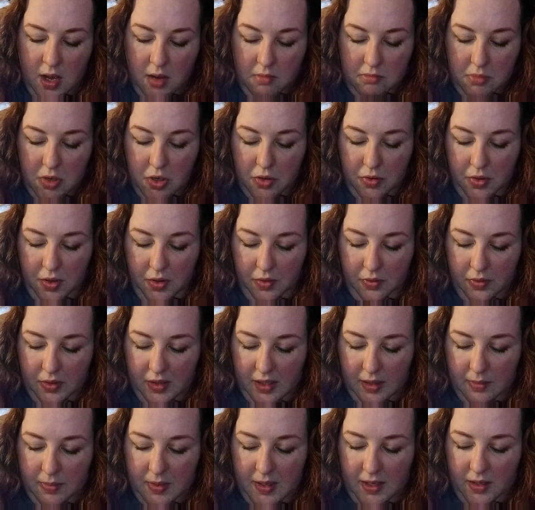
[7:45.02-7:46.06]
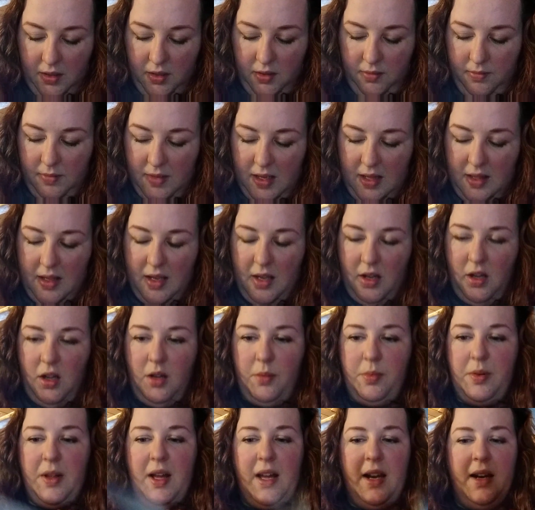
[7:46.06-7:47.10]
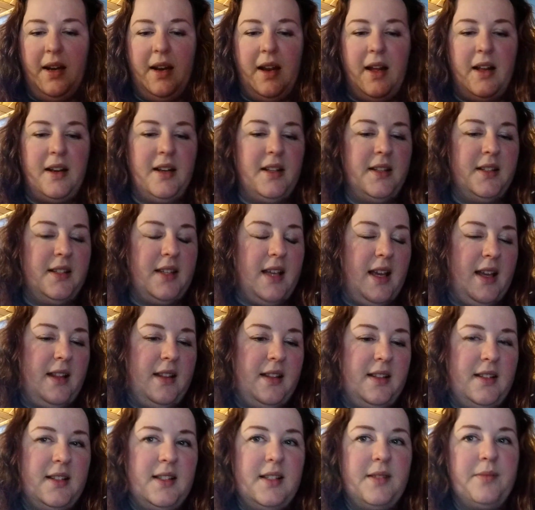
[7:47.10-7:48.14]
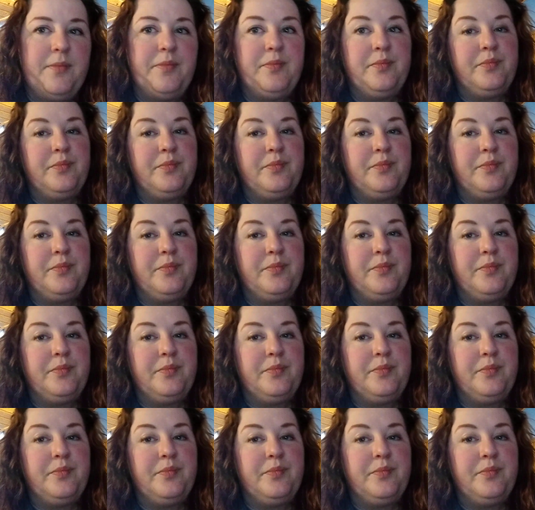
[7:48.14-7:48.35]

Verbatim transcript: Don't know, said Peter, and they all plodded on in silence.